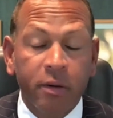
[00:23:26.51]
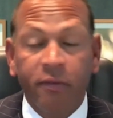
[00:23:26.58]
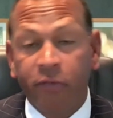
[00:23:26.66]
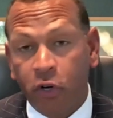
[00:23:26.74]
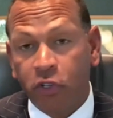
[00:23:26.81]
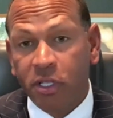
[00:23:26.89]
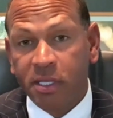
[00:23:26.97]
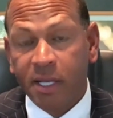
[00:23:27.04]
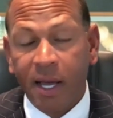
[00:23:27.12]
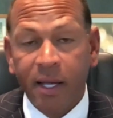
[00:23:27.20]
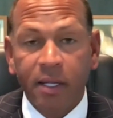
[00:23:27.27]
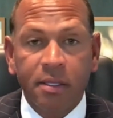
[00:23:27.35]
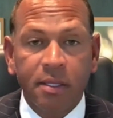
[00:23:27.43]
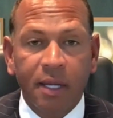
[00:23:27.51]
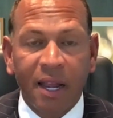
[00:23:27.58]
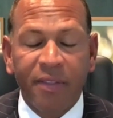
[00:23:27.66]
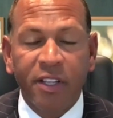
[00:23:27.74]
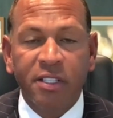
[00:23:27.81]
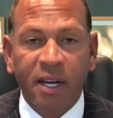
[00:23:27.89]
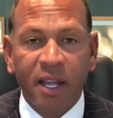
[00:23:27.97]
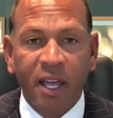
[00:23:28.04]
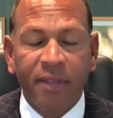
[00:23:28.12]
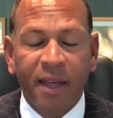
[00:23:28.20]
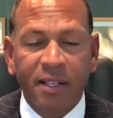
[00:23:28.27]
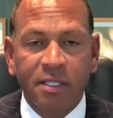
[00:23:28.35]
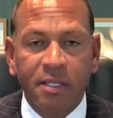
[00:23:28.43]
versus science. And I think
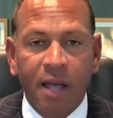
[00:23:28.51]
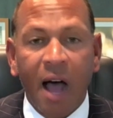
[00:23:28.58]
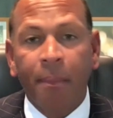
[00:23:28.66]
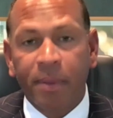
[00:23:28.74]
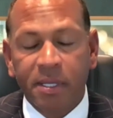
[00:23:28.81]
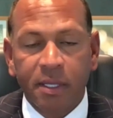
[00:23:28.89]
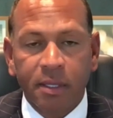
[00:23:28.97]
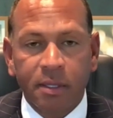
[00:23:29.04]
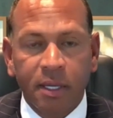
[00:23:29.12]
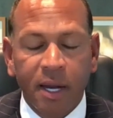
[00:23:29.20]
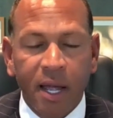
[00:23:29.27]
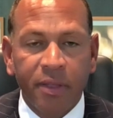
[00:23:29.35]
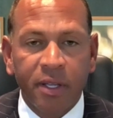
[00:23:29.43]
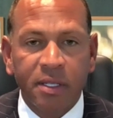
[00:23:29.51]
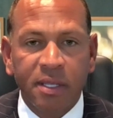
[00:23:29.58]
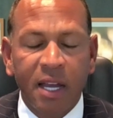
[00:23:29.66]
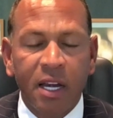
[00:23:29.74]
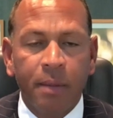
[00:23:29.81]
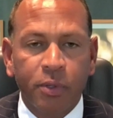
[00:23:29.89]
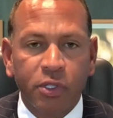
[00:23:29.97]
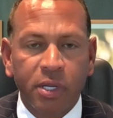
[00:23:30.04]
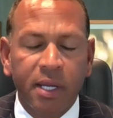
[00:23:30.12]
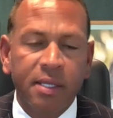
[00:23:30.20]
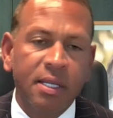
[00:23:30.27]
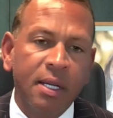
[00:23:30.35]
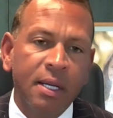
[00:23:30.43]
today that's opposite. Today, I think it's
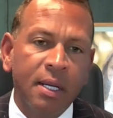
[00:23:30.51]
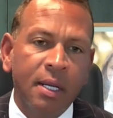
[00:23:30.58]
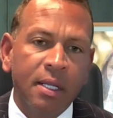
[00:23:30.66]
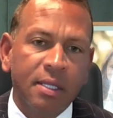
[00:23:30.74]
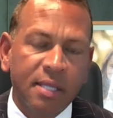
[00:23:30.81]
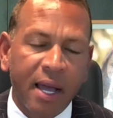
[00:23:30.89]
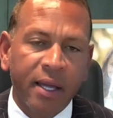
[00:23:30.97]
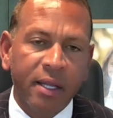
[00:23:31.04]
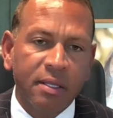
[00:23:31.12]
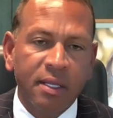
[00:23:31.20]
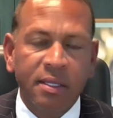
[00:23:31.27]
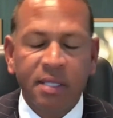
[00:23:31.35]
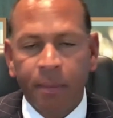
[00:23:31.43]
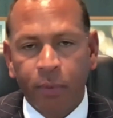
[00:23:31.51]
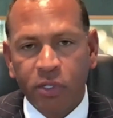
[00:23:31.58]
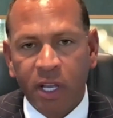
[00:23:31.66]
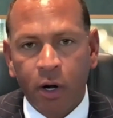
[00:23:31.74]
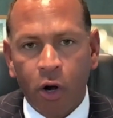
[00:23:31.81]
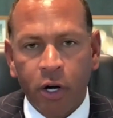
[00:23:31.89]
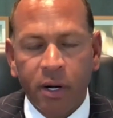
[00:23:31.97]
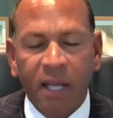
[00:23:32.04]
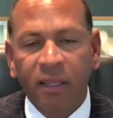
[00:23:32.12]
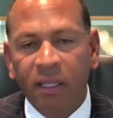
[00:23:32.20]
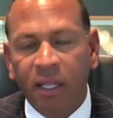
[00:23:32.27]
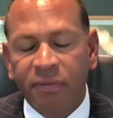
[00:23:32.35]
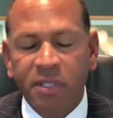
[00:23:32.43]
90% science and 10% art.
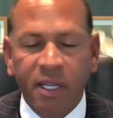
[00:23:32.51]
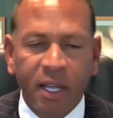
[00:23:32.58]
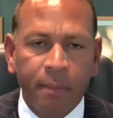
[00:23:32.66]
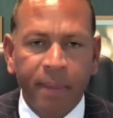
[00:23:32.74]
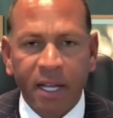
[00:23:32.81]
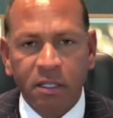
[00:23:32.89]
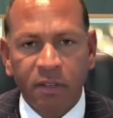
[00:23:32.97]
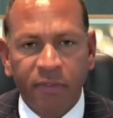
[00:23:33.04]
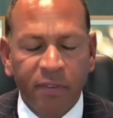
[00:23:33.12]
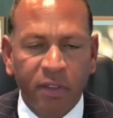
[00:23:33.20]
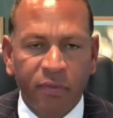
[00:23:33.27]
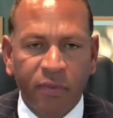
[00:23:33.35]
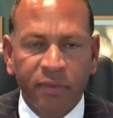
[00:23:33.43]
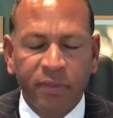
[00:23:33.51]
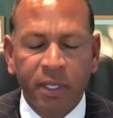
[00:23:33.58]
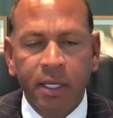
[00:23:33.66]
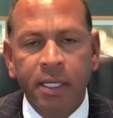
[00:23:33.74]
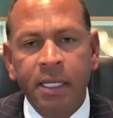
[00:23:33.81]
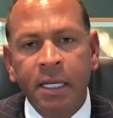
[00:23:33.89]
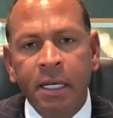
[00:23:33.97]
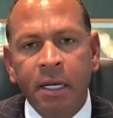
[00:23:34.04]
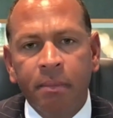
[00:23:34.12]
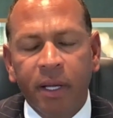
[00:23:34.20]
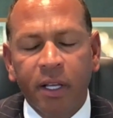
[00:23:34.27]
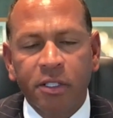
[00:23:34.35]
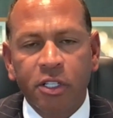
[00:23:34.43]
I'd love to get it back to 50-50
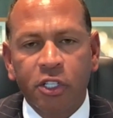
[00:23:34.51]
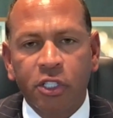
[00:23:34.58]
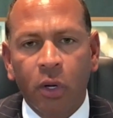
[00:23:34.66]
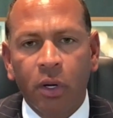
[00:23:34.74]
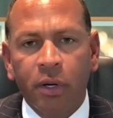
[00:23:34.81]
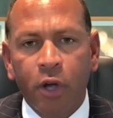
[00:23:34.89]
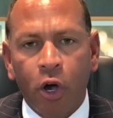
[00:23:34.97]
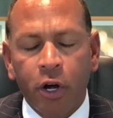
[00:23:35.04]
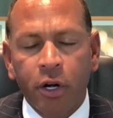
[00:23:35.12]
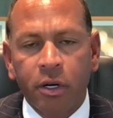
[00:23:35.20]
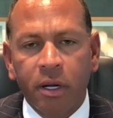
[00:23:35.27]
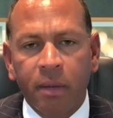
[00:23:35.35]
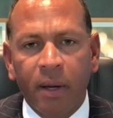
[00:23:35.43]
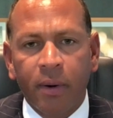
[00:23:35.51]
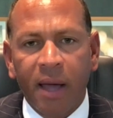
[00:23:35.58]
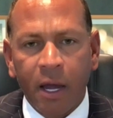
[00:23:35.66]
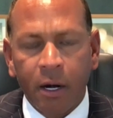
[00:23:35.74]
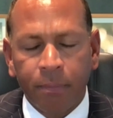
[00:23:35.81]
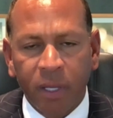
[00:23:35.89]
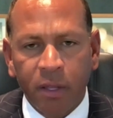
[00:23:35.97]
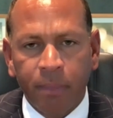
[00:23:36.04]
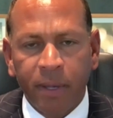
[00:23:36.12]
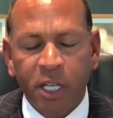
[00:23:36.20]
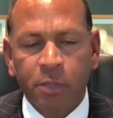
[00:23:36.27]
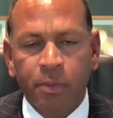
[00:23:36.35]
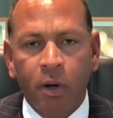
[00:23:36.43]
because there's still an art about how to play the
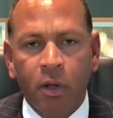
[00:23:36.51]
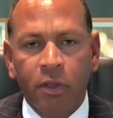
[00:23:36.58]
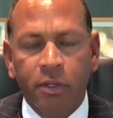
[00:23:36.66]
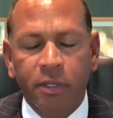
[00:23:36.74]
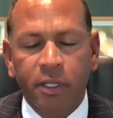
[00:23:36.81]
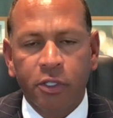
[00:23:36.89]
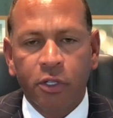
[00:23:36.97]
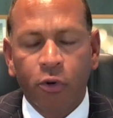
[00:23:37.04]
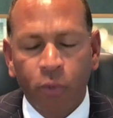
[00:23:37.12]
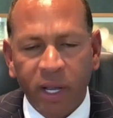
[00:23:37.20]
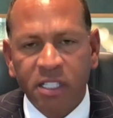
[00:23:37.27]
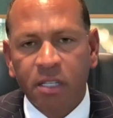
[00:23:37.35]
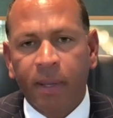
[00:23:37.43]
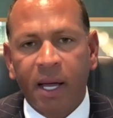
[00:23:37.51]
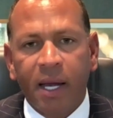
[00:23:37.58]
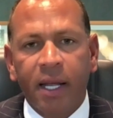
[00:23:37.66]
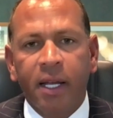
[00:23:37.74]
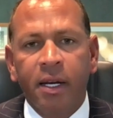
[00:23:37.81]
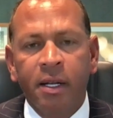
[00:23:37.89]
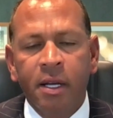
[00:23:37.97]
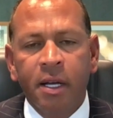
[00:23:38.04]
baseball. There's a grace about it.